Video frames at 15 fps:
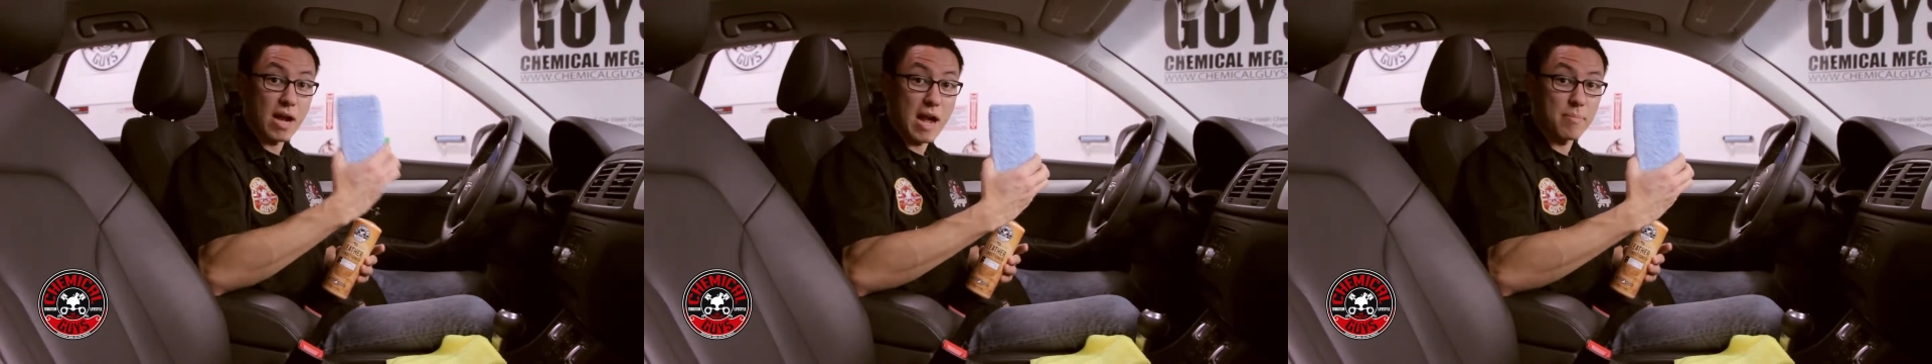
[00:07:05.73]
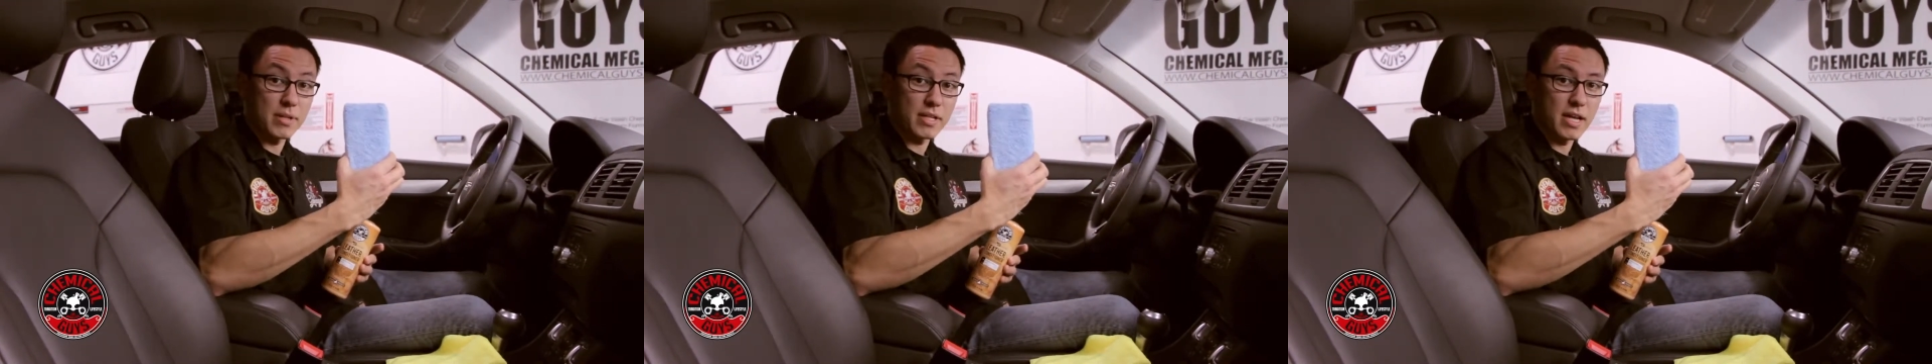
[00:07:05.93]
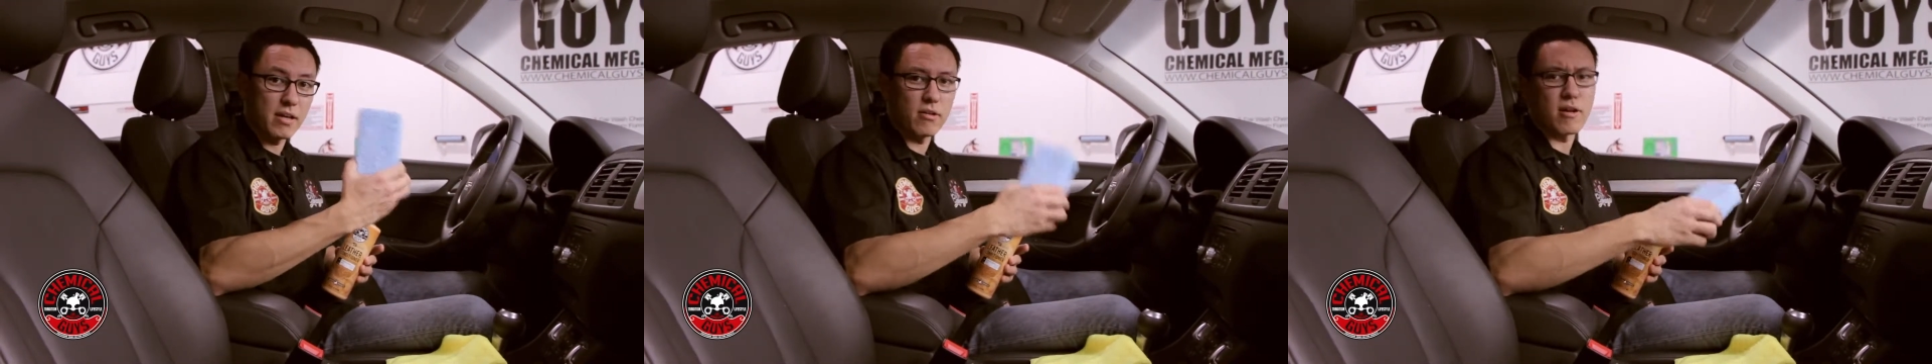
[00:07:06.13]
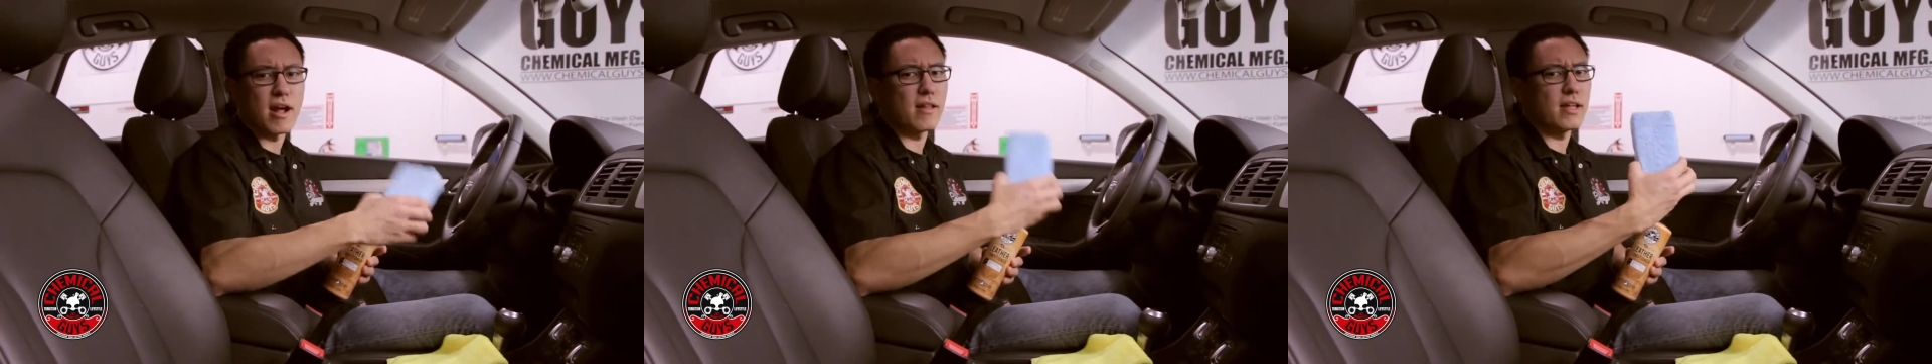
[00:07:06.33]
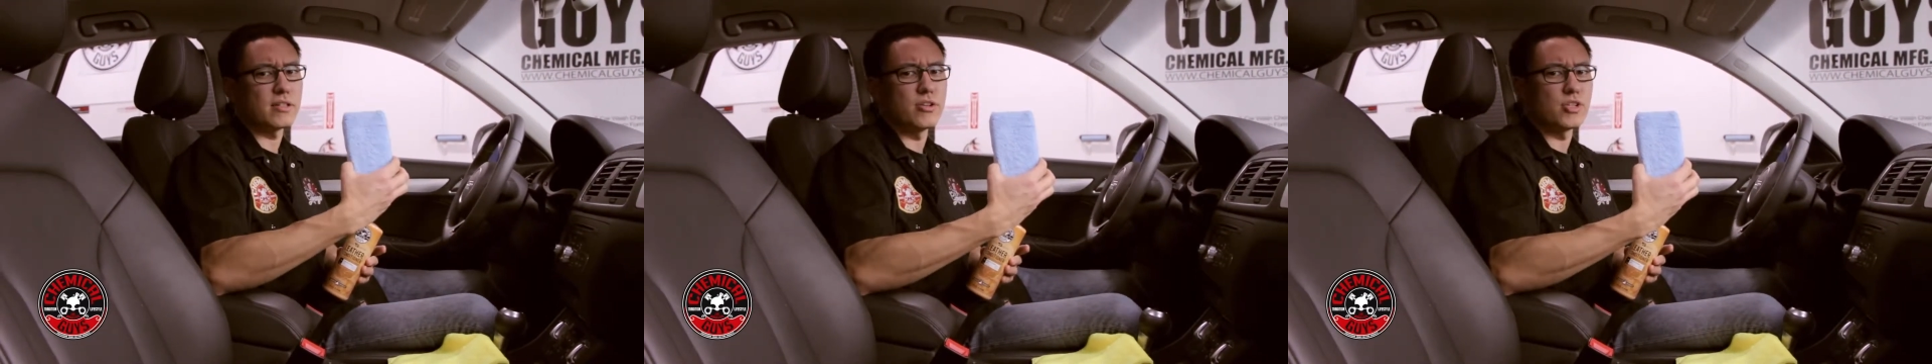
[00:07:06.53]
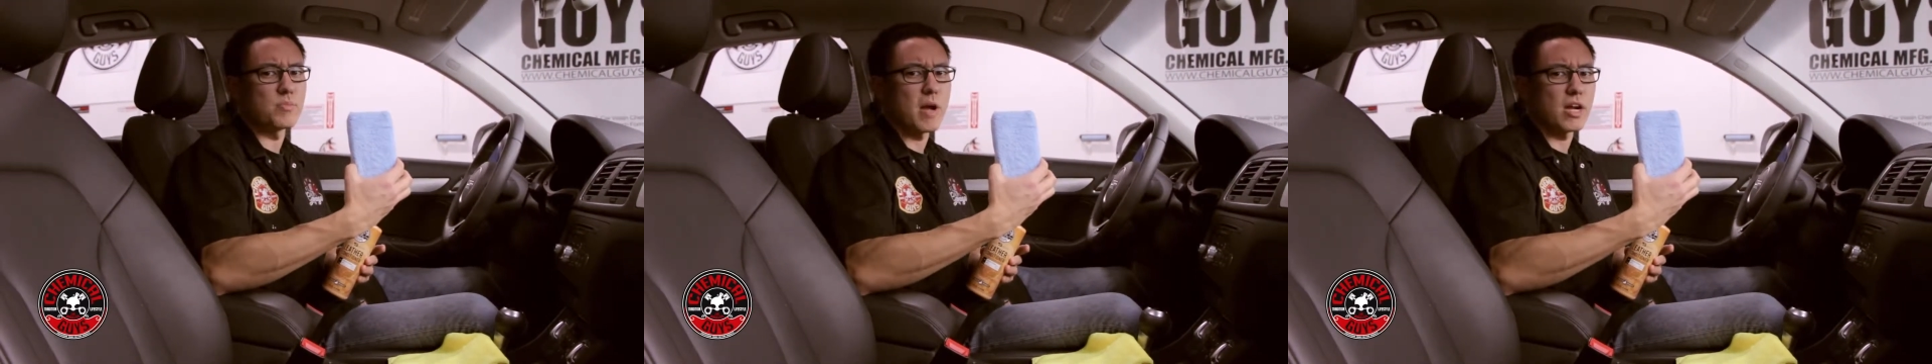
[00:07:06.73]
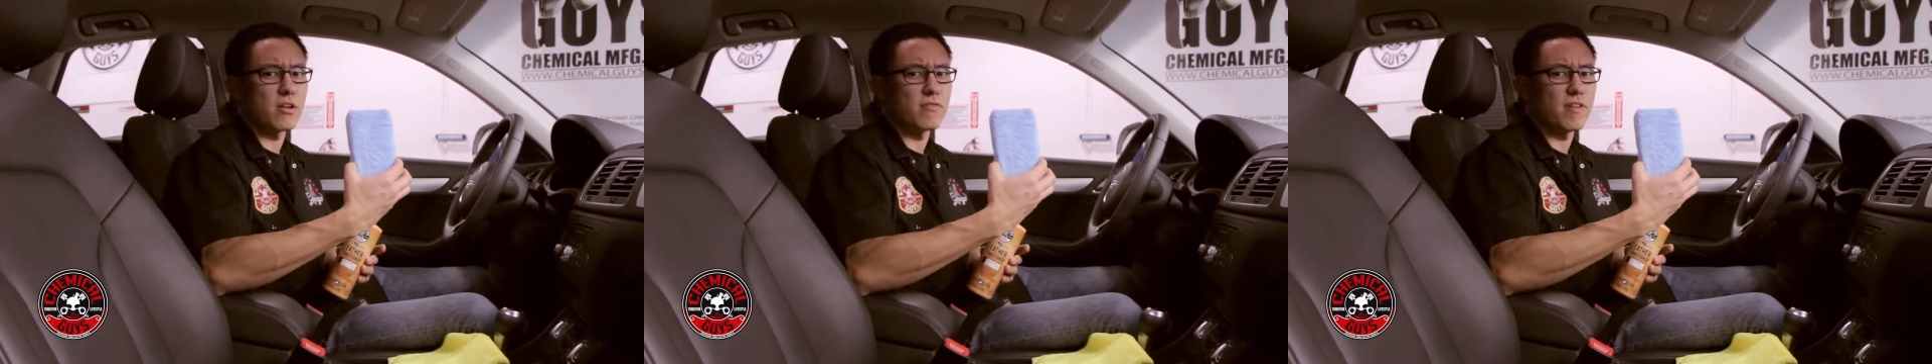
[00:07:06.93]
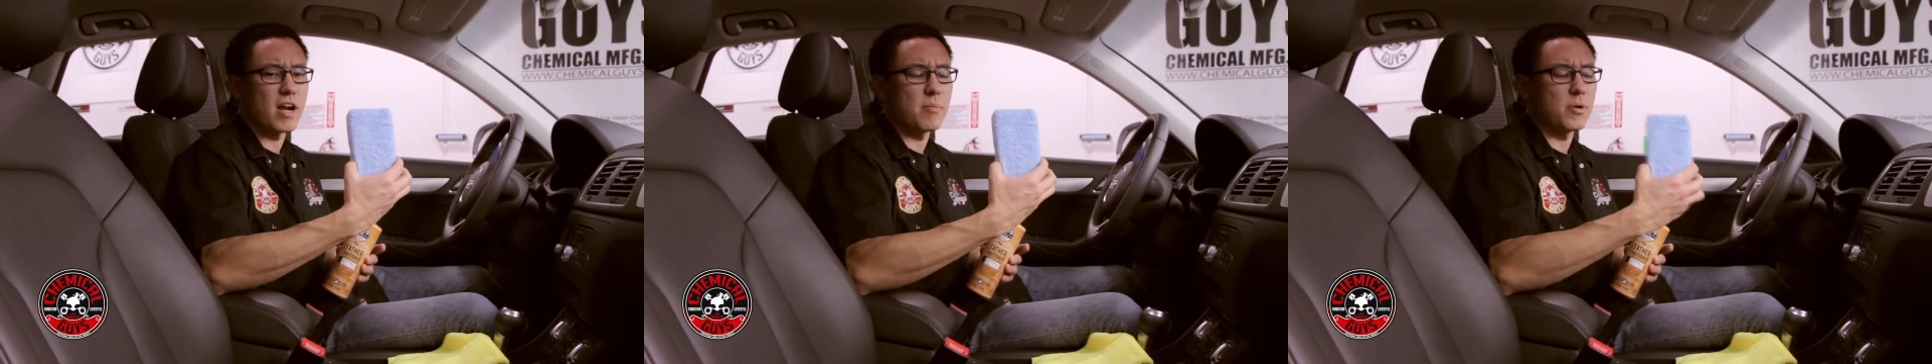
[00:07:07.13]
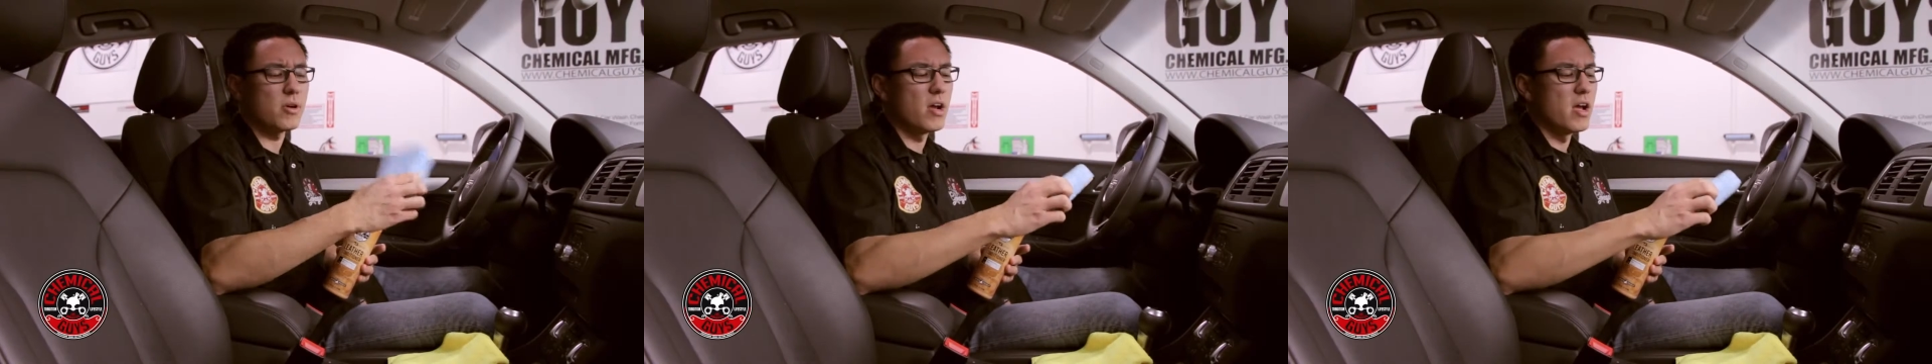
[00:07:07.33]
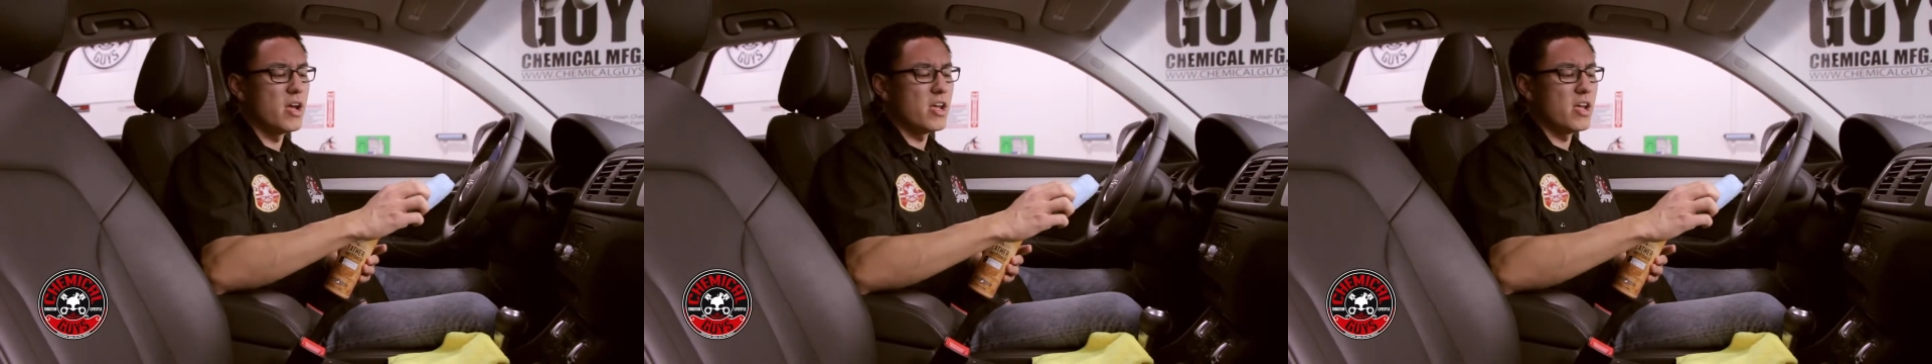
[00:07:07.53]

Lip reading: applicator. I like to use microfiber.